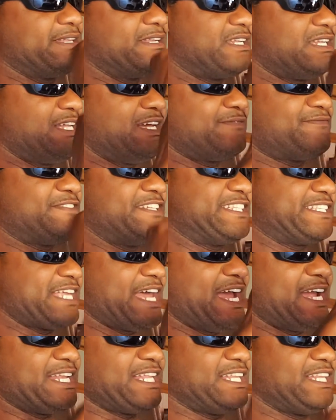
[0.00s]
Lefty,
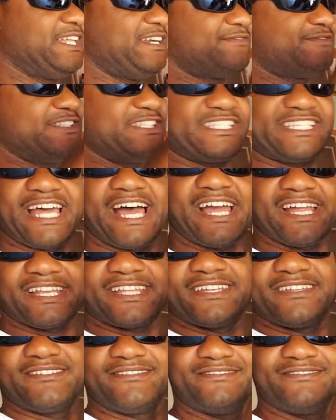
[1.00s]
tighty, lefty, tighty.